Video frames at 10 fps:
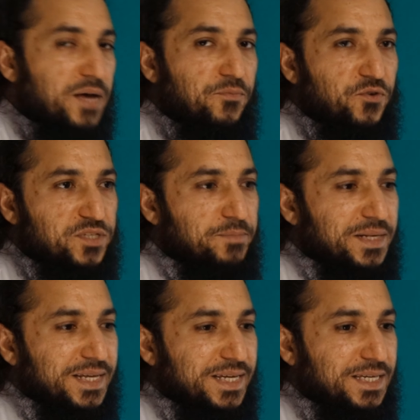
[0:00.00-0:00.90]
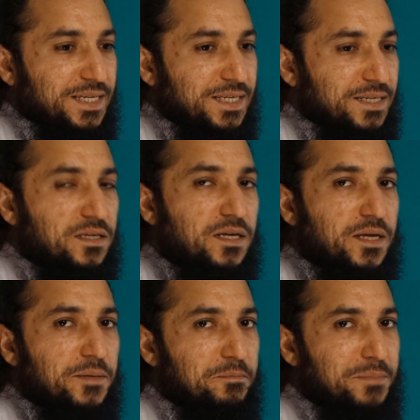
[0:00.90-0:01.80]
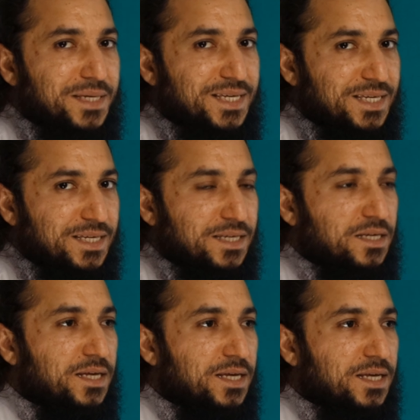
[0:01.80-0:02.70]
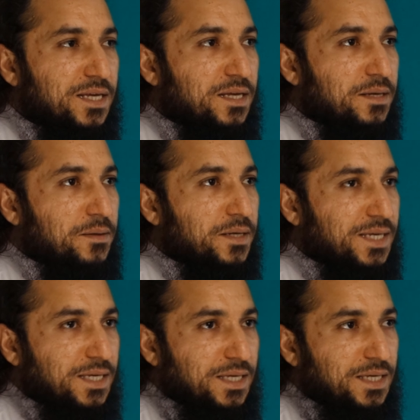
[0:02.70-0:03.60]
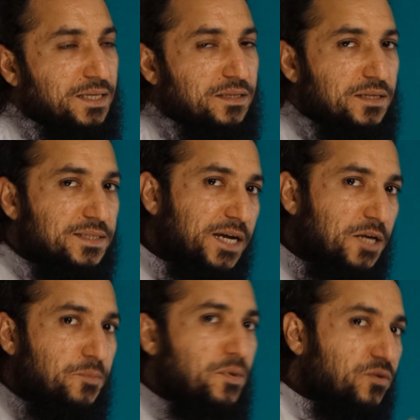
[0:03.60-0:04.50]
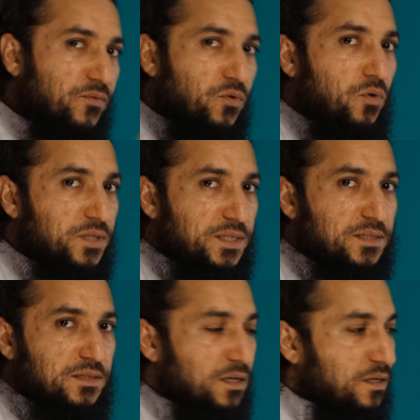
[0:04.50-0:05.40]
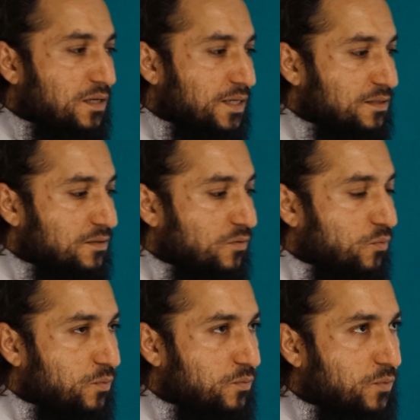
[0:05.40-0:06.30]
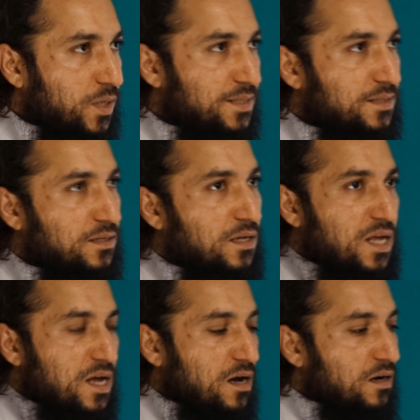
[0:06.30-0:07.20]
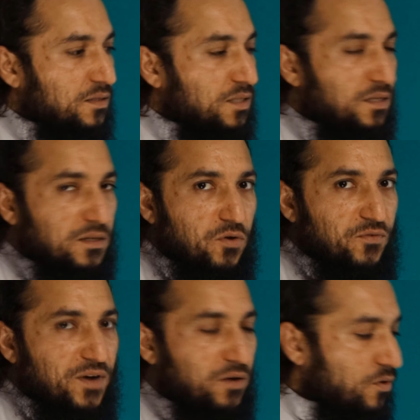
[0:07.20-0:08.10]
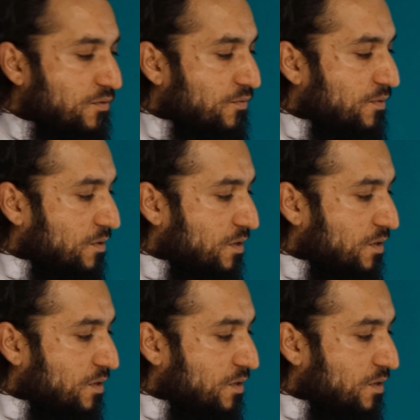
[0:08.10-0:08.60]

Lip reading: For example, E, B, Ki. The second part of all these words are the long vowel of